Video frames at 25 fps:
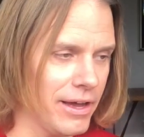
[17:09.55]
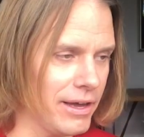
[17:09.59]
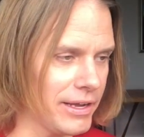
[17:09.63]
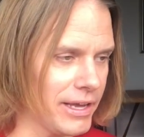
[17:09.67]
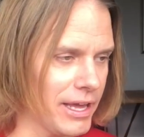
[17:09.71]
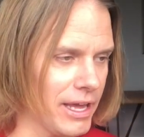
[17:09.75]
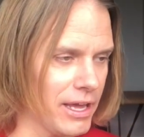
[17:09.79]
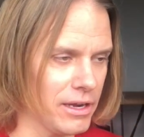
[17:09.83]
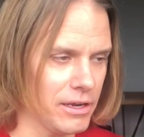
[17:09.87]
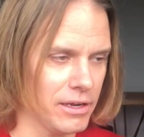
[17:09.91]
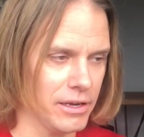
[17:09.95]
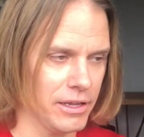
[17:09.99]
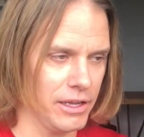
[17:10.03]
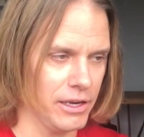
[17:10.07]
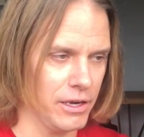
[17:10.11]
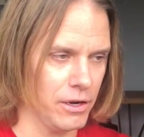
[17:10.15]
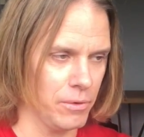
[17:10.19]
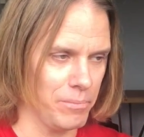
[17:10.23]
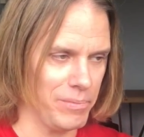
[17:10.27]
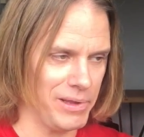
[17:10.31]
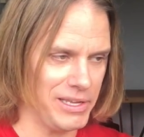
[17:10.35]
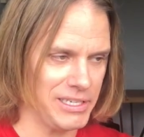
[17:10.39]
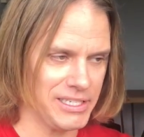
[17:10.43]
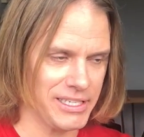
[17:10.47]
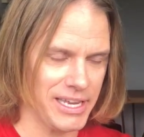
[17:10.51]
Again,
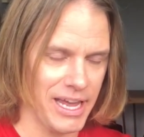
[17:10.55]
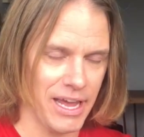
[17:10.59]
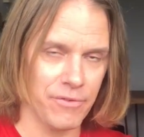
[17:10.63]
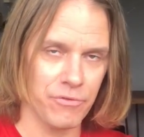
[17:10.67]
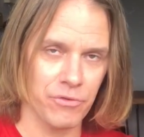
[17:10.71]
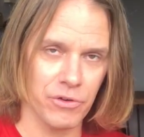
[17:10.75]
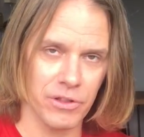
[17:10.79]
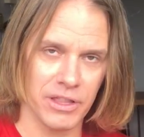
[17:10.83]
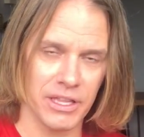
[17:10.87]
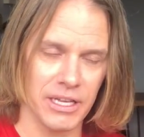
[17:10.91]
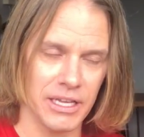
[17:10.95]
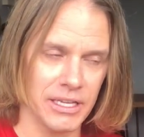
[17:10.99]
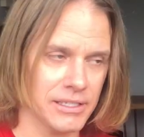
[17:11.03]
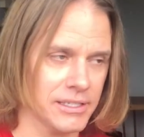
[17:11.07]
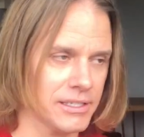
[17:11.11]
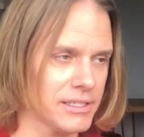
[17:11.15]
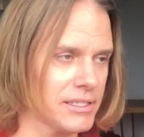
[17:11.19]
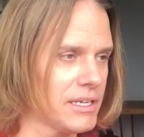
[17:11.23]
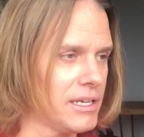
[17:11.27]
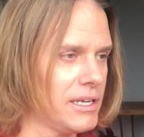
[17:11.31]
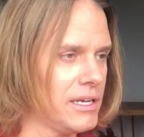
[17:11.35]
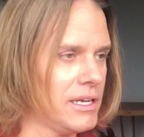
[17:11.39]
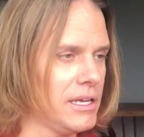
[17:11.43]
be safe with this.